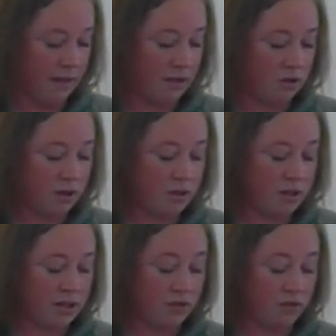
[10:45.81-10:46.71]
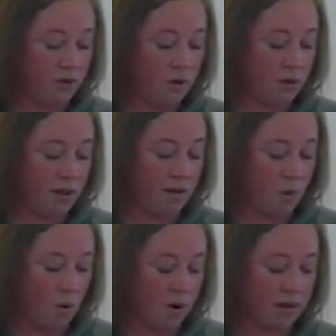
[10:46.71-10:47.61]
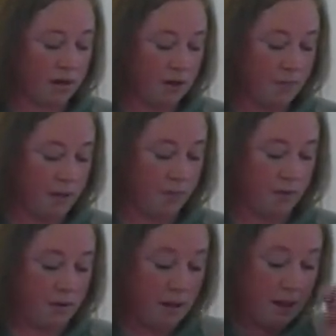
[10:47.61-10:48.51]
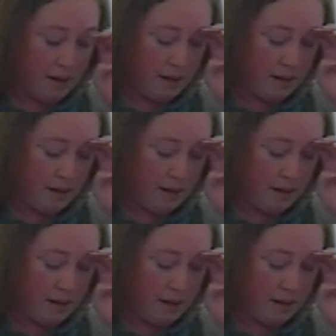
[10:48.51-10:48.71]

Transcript: Scripture is full of ordinary people